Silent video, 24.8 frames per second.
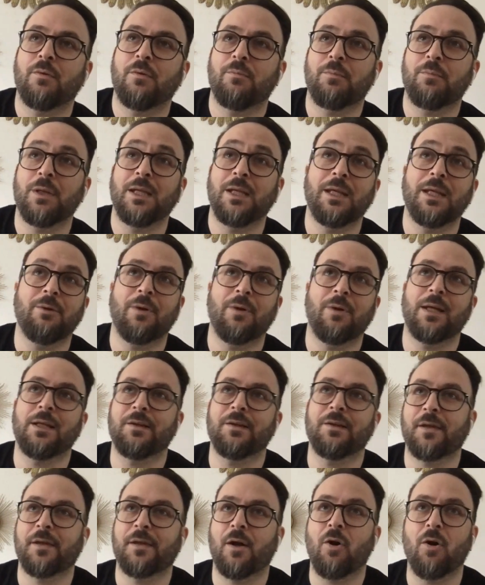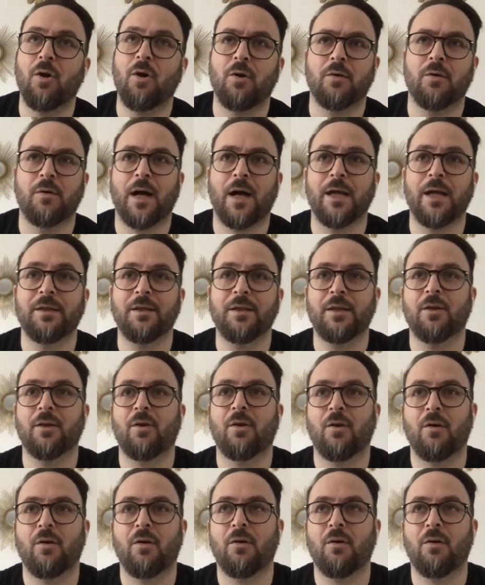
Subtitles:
believe at least I did